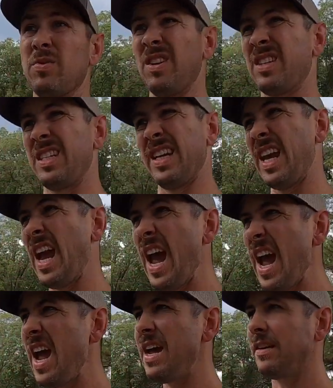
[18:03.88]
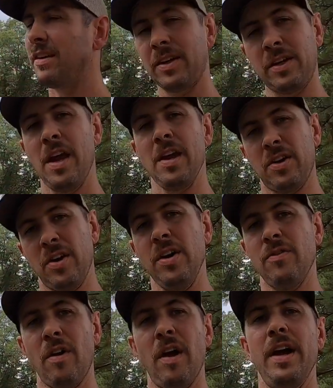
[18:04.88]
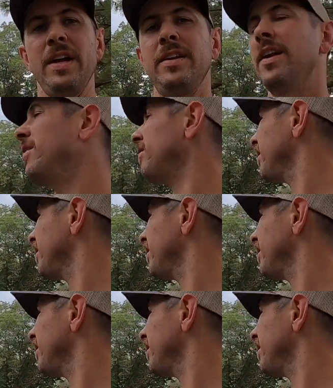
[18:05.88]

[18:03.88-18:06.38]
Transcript: where it looks like, yeah, it could rain, you know.